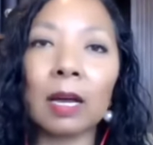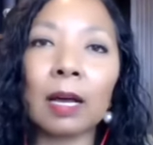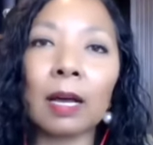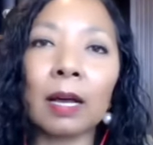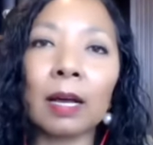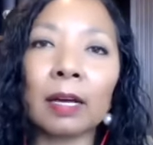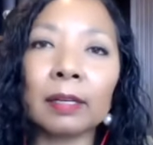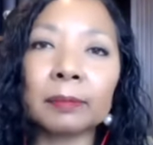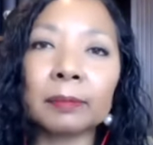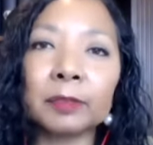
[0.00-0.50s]

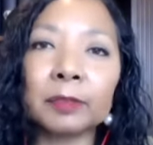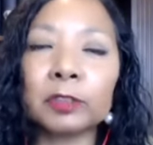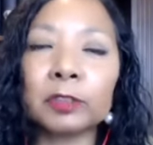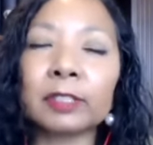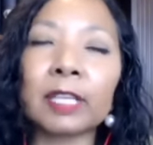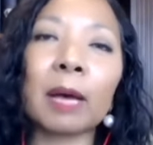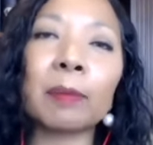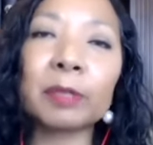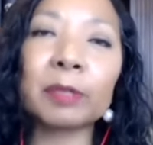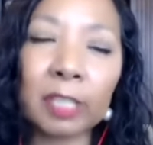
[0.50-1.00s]
You
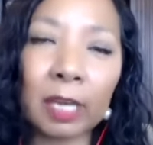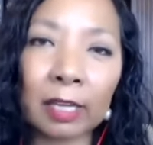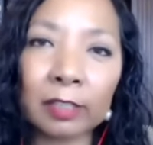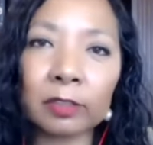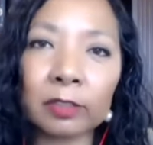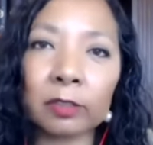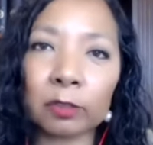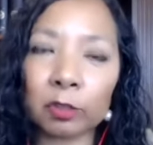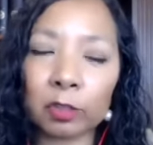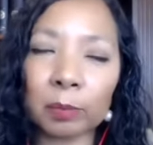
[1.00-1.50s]

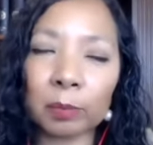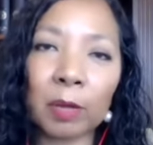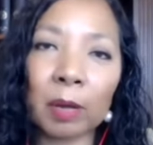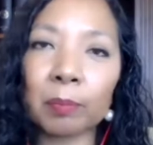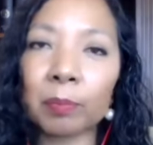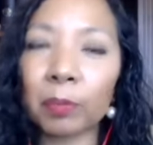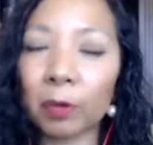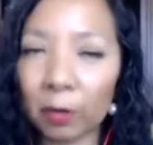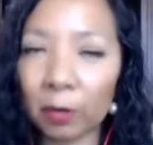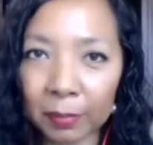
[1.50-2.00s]
sabotage their trip
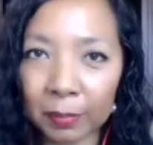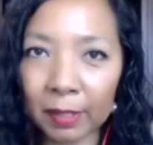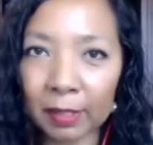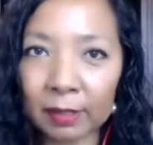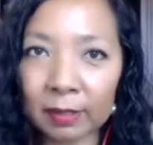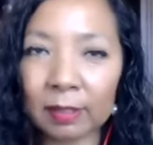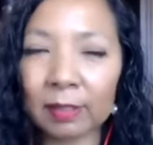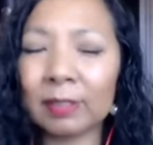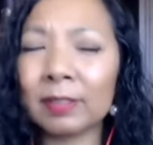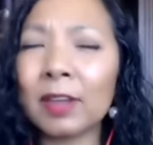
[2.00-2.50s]
on
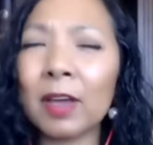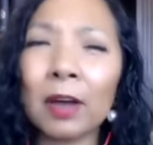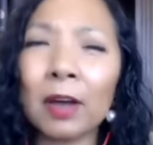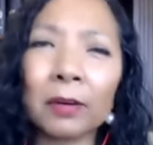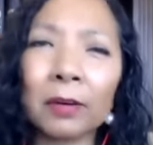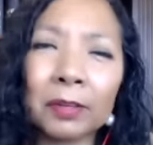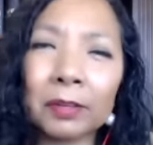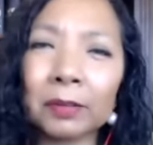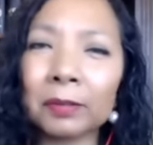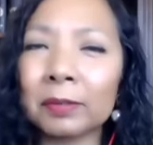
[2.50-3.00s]
purpose.
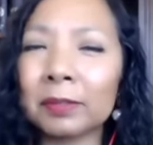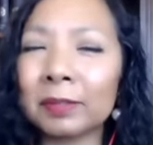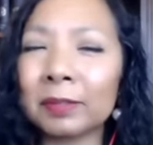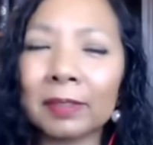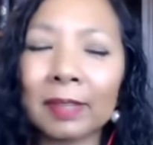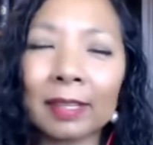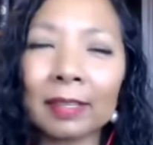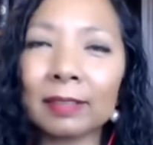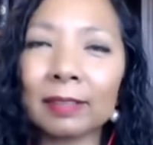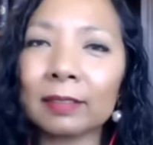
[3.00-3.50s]
No,
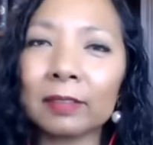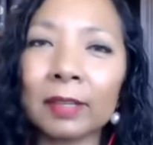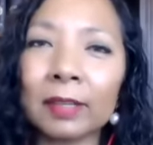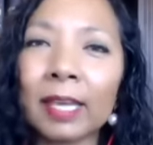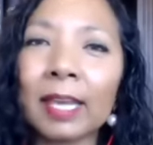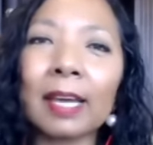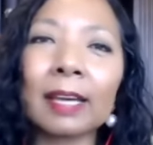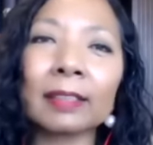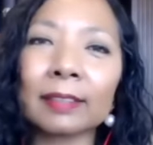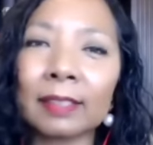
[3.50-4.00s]
you
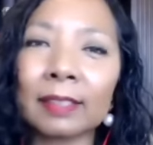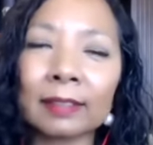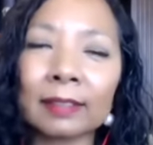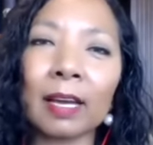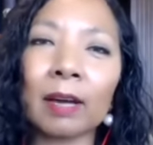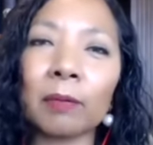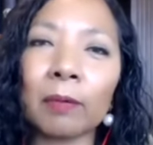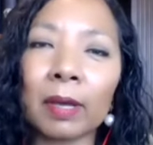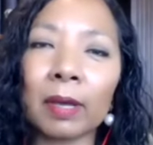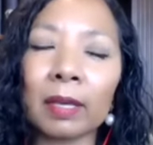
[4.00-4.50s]
can't get
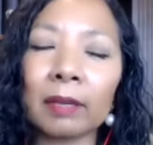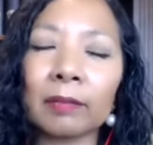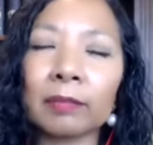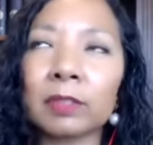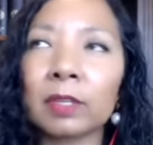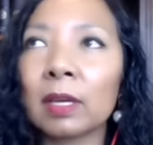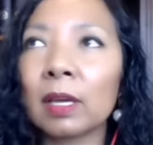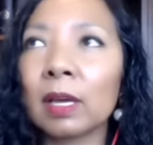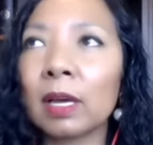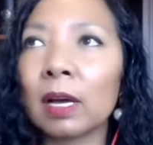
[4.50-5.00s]
that waived.